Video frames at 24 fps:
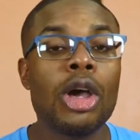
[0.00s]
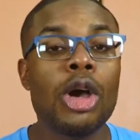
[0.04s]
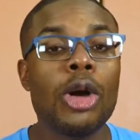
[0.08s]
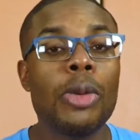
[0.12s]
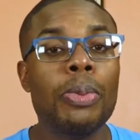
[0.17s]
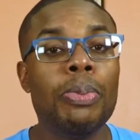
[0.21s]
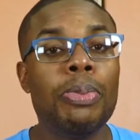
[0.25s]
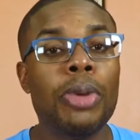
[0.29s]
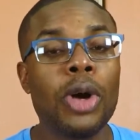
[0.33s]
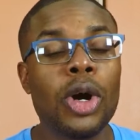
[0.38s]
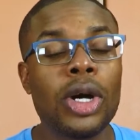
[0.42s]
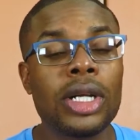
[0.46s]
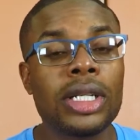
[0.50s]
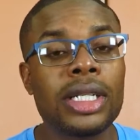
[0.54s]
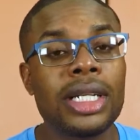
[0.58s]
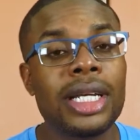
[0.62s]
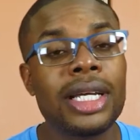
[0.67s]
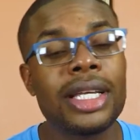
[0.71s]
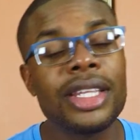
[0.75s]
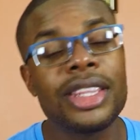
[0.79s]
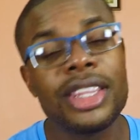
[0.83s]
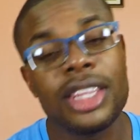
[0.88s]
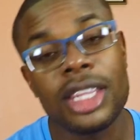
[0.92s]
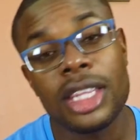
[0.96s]

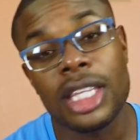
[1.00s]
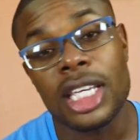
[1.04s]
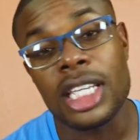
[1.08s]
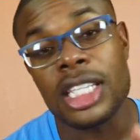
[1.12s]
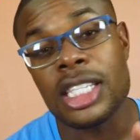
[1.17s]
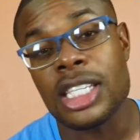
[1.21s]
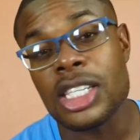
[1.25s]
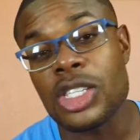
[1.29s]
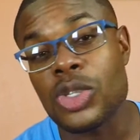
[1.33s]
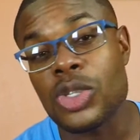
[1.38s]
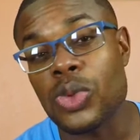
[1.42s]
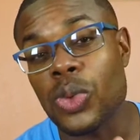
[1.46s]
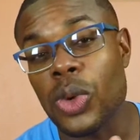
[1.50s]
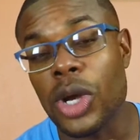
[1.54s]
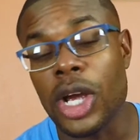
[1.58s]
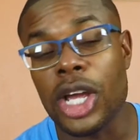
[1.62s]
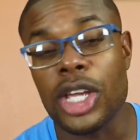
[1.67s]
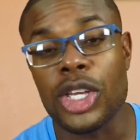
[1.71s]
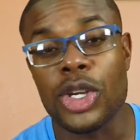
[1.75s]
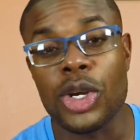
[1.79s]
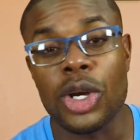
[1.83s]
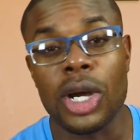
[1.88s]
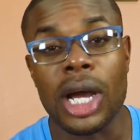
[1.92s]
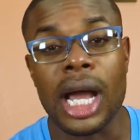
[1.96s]
But this is where
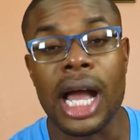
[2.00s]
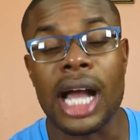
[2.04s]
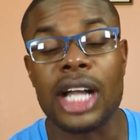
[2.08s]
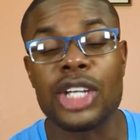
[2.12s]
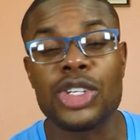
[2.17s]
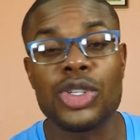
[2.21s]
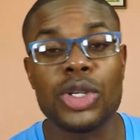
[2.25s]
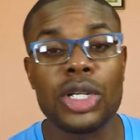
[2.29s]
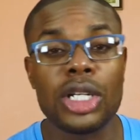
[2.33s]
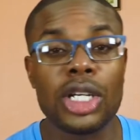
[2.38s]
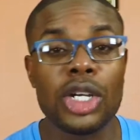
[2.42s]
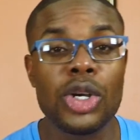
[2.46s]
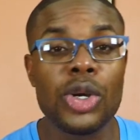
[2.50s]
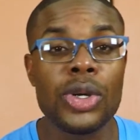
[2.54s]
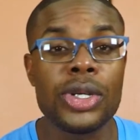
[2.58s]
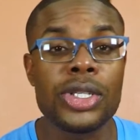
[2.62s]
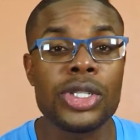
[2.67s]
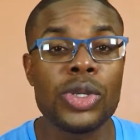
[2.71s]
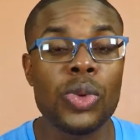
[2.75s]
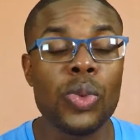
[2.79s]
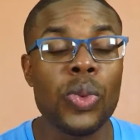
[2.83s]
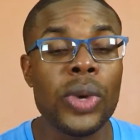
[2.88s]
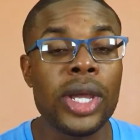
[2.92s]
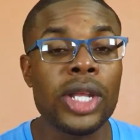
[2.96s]
you're actually going
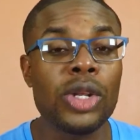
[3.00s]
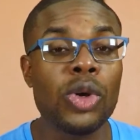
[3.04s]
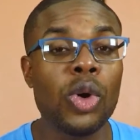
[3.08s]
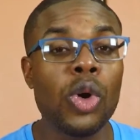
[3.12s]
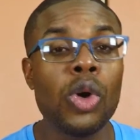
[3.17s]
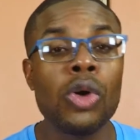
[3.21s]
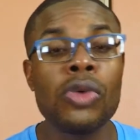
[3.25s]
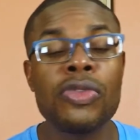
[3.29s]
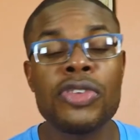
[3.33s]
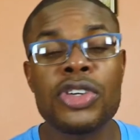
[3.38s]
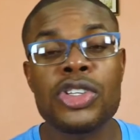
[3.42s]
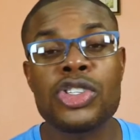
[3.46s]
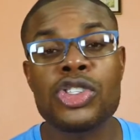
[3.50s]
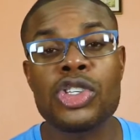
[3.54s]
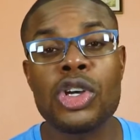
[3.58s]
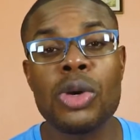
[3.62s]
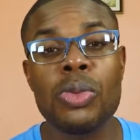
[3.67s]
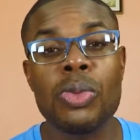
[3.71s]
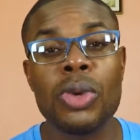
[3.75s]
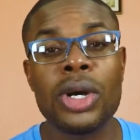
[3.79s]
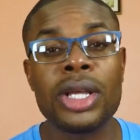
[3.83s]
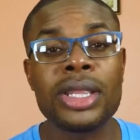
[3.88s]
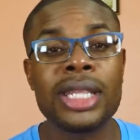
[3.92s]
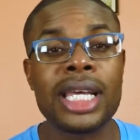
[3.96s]
to win over
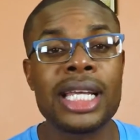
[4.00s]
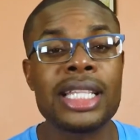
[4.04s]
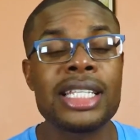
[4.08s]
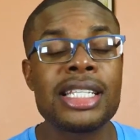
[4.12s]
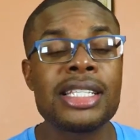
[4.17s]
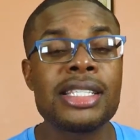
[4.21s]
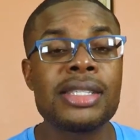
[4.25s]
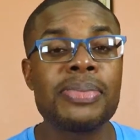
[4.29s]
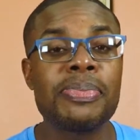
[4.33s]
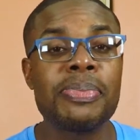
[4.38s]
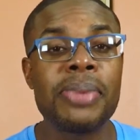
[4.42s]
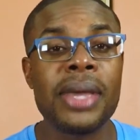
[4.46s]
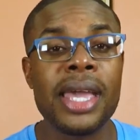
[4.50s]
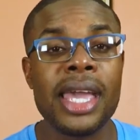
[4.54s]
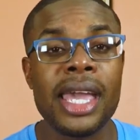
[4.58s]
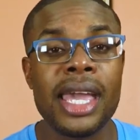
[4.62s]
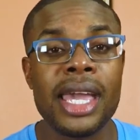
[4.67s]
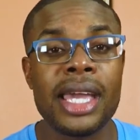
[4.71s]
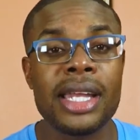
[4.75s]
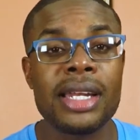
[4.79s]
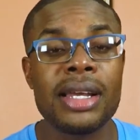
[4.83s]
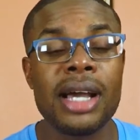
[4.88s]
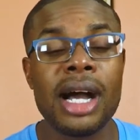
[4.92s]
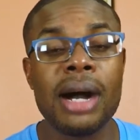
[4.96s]
someone that is
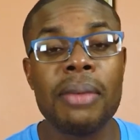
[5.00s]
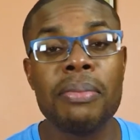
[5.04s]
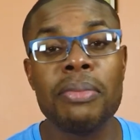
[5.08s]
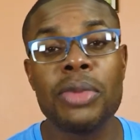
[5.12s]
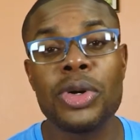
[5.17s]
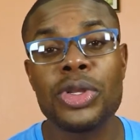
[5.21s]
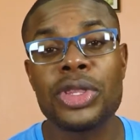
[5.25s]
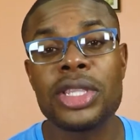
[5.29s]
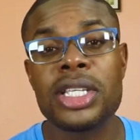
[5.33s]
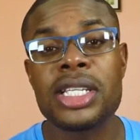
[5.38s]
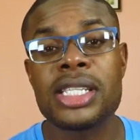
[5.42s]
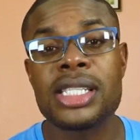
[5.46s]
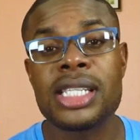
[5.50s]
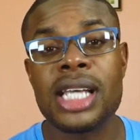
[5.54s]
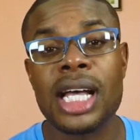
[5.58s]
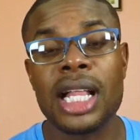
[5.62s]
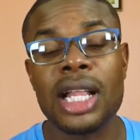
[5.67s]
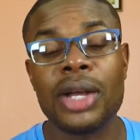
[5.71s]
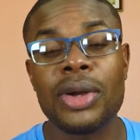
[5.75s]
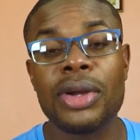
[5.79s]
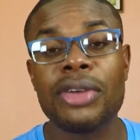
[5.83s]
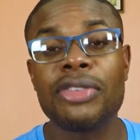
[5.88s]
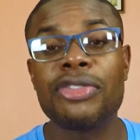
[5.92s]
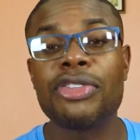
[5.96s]
paid a monthly
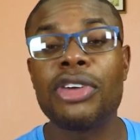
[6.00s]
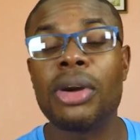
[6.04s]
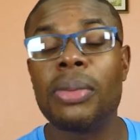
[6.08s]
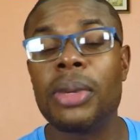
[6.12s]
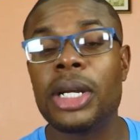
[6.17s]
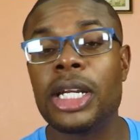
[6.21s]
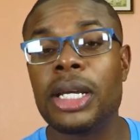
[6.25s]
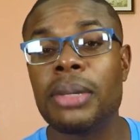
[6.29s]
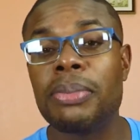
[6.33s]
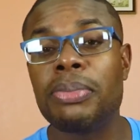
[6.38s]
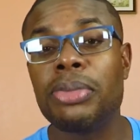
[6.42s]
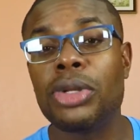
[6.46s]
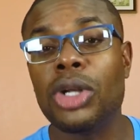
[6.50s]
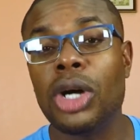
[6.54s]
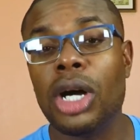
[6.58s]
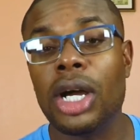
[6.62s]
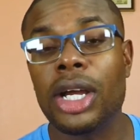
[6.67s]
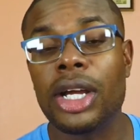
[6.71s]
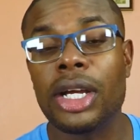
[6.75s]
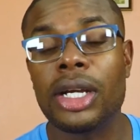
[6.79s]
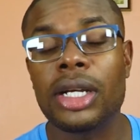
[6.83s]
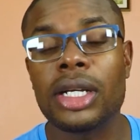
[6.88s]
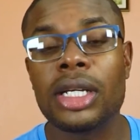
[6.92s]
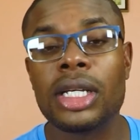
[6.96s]
salary from an employer.